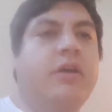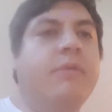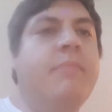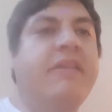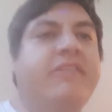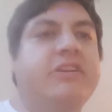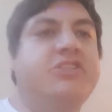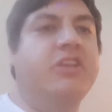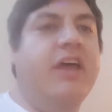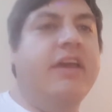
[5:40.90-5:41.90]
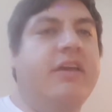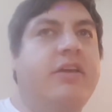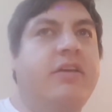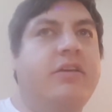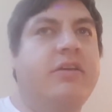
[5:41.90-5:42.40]
message, like,
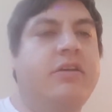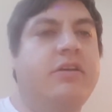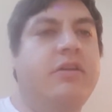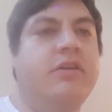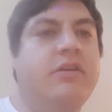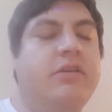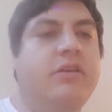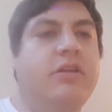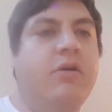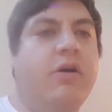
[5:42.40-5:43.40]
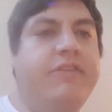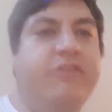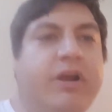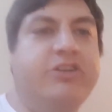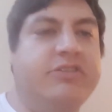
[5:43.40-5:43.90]
you know, all
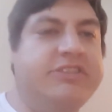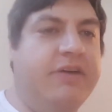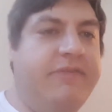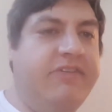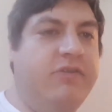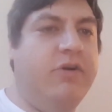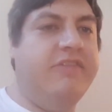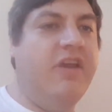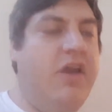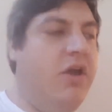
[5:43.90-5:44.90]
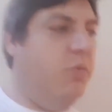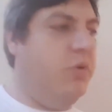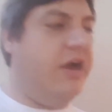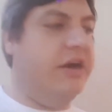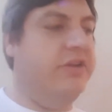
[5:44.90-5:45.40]
this retro stuff is yours.
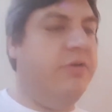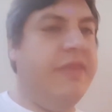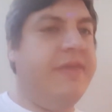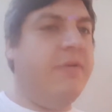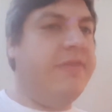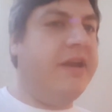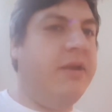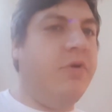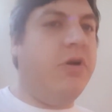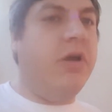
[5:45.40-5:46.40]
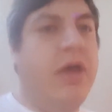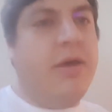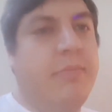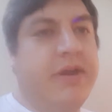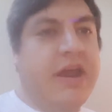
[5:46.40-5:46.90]
We're not going to do anything with it anymore.
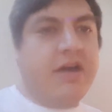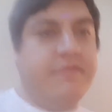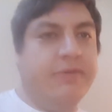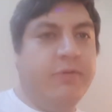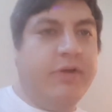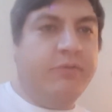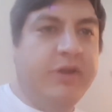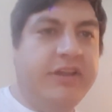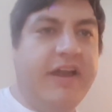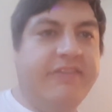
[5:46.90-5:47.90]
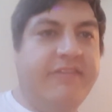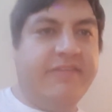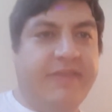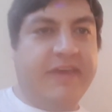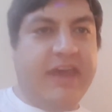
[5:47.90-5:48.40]
But now everyone
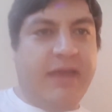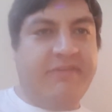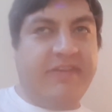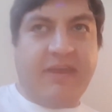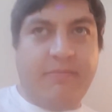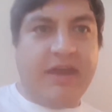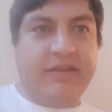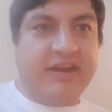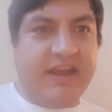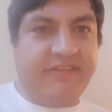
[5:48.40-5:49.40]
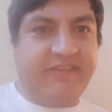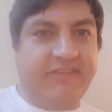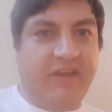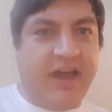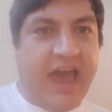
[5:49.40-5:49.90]
realizes that the games that they make today
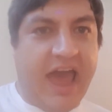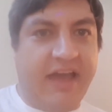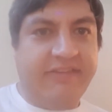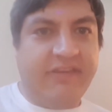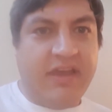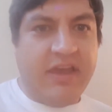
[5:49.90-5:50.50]
suck ass.